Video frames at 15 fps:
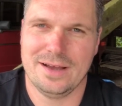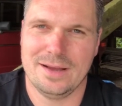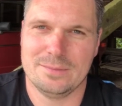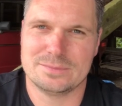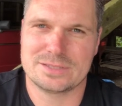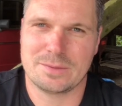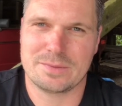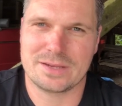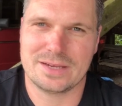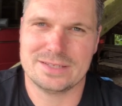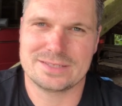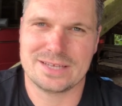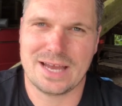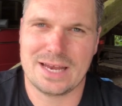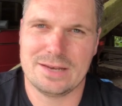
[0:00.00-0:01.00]
something
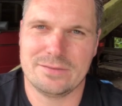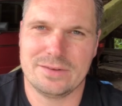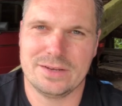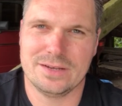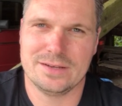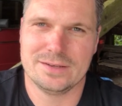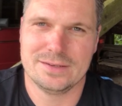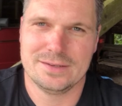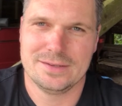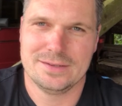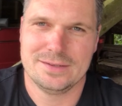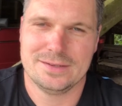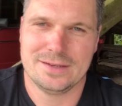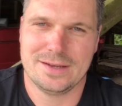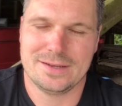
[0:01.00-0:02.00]
inside of you
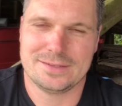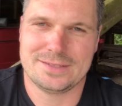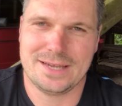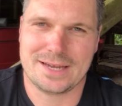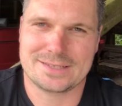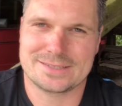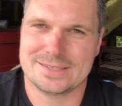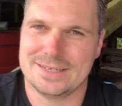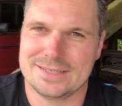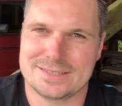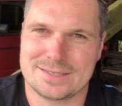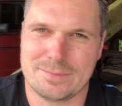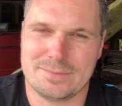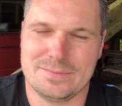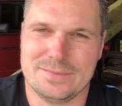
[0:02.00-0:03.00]
ticks, and it's
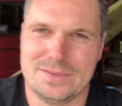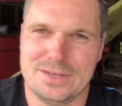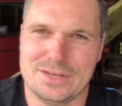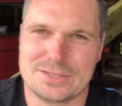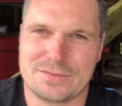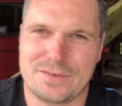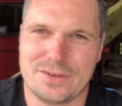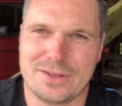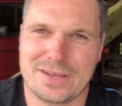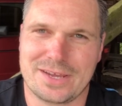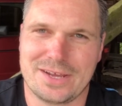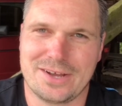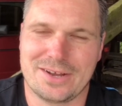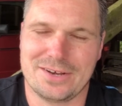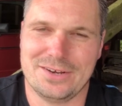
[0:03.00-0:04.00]
something you just feel like
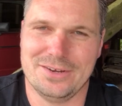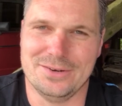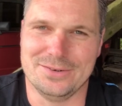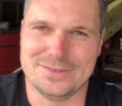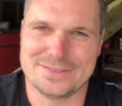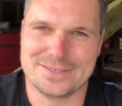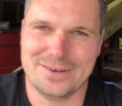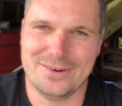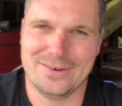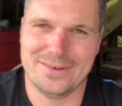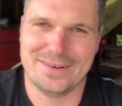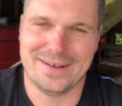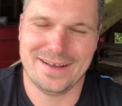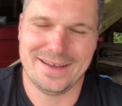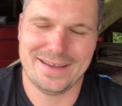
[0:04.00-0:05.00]
you got to do. So
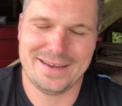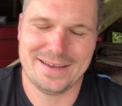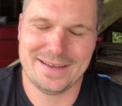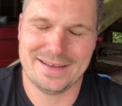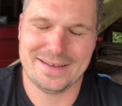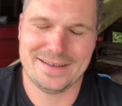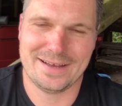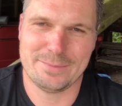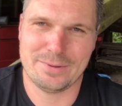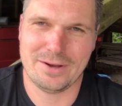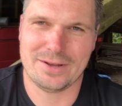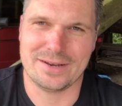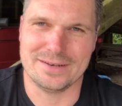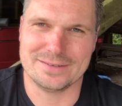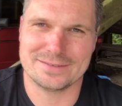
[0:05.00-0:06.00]
I
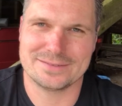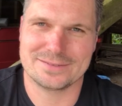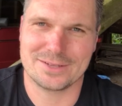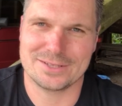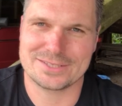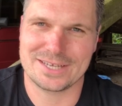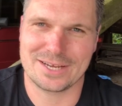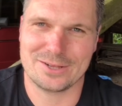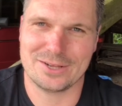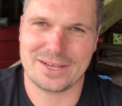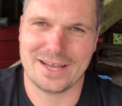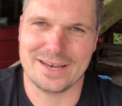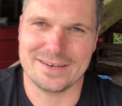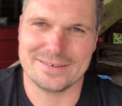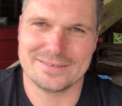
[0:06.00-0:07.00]
bought it. So let's take a look at it.